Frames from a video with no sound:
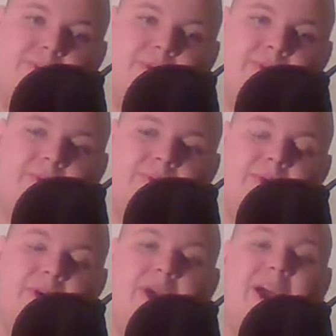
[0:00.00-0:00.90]
middle?
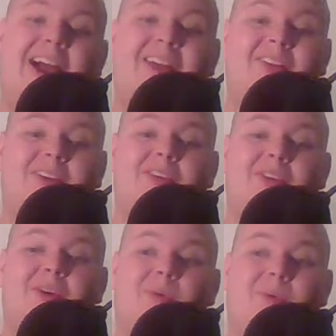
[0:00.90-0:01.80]
I'd like to
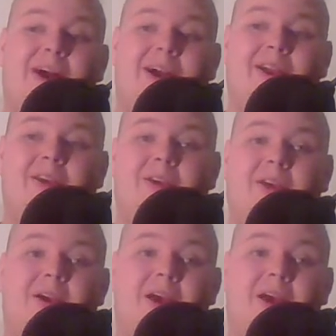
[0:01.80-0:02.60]
know why.